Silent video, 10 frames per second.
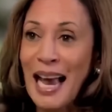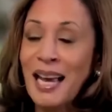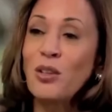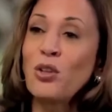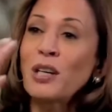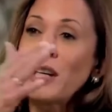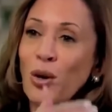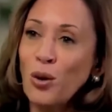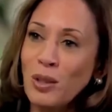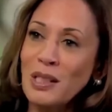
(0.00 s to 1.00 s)
and
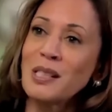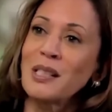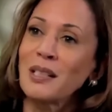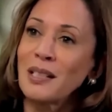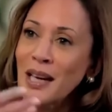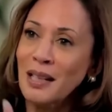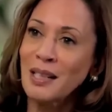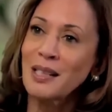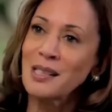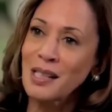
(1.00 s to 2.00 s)
looking holistically
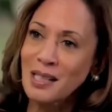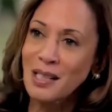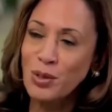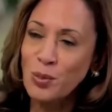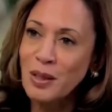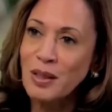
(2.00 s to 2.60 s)
at the incentives we